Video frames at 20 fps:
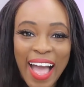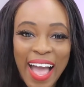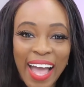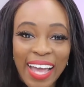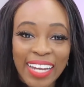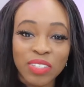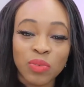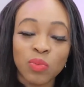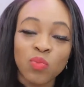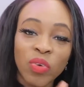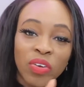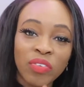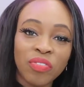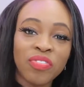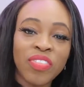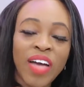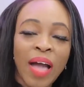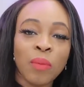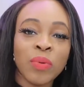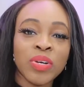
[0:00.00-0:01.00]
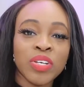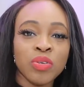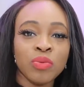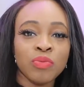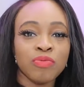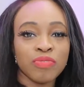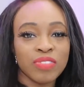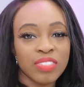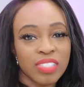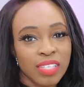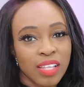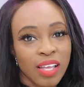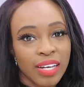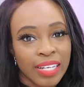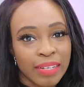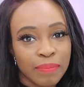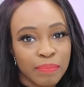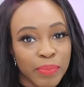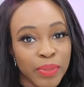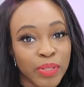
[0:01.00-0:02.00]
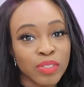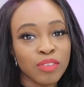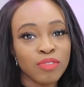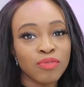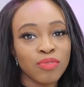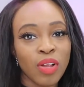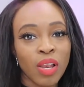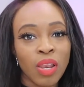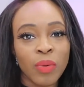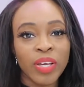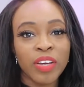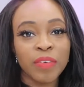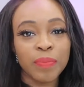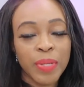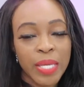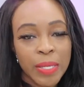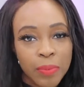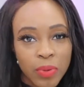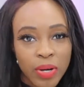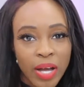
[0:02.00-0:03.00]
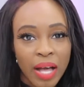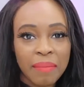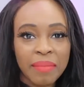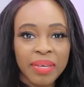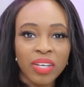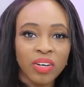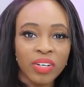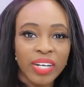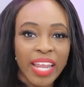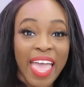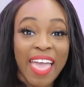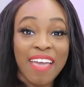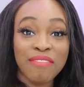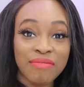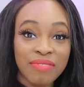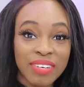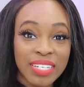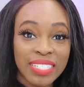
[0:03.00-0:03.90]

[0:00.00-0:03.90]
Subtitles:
And with that, when you slightly build a following of people coming on every